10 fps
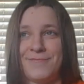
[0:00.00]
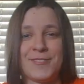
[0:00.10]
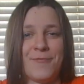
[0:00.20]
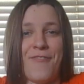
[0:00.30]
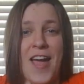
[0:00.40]

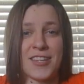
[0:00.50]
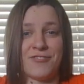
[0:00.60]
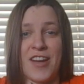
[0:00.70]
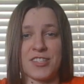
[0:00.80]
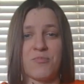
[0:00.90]

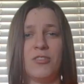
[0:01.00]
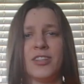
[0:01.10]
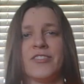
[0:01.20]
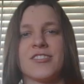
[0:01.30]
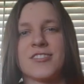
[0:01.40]
vast
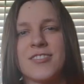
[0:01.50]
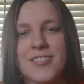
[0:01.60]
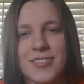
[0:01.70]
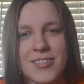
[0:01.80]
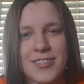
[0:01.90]
multiverse.
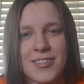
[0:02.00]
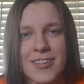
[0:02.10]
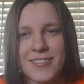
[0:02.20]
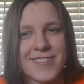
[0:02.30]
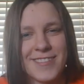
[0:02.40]
It's just,
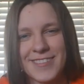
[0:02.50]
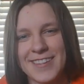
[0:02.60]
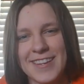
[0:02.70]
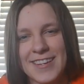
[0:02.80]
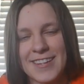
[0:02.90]
like,
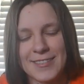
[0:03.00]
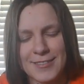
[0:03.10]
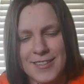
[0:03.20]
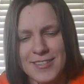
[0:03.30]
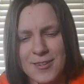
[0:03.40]

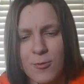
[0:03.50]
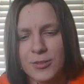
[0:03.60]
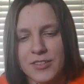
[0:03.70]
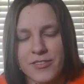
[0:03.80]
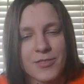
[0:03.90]
it's a
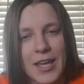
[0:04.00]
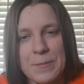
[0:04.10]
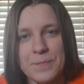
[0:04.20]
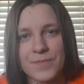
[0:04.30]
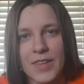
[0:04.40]
whole different
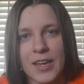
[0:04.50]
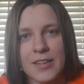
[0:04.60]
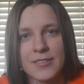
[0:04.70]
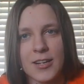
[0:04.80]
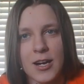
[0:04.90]
game.
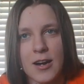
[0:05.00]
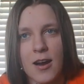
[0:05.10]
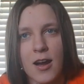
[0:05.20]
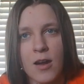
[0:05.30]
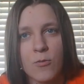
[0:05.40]
And
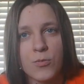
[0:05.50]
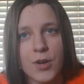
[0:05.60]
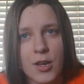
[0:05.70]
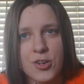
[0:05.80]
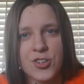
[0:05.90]
I
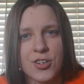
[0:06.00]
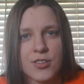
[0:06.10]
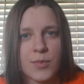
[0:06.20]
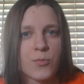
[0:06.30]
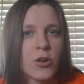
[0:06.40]
wish
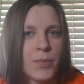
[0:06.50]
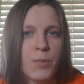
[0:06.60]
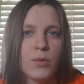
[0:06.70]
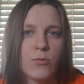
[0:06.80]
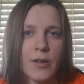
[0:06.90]
that more
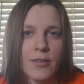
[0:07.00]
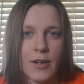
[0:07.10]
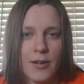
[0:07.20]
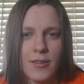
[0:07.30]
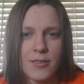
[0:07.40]
people
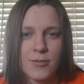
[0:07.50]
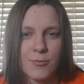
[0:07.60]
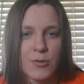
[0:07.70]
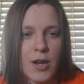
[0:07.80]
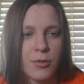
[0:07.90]

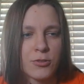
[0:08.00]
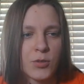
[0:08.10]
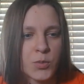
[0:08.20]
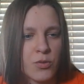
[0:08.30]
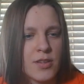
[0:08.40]
were able to
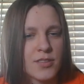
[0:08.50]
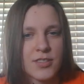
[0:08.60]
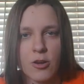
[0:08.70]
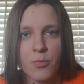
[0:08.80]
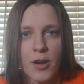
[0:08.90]
experience
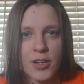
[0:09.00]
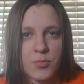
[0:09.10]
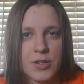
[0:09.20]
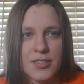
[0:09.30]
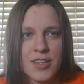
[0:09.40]
the out-of-body
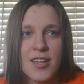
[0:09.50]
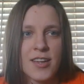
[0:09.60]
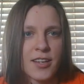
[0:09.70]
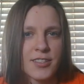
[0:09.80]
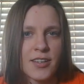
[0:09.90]
experience.
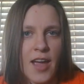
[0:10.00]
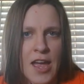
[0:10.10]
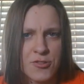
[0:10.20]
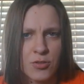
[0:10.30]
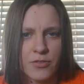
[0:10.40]
Because, like,
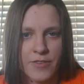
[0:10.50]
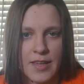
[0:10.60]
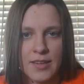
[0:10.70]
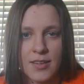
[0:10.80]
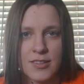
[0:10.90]
astral
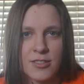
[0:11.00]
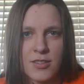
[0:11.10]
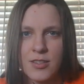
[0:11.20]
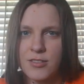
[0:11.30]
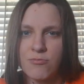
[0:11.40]
thing
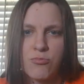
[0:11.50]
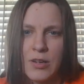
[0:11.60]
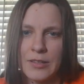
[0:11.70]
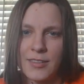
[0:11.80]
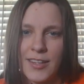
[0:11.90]
is
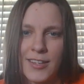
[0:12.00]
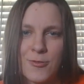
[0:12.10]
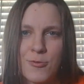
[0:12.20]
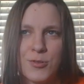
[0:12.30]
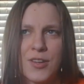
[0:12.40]
one. Like, you
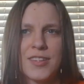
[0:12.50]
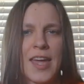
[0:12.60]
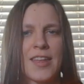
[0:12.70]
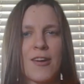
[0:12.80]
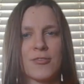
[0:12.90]
know, you can
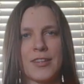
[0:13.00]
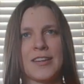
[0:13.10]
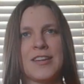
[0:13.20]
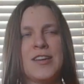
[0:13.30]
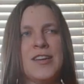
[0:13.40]
get out, like,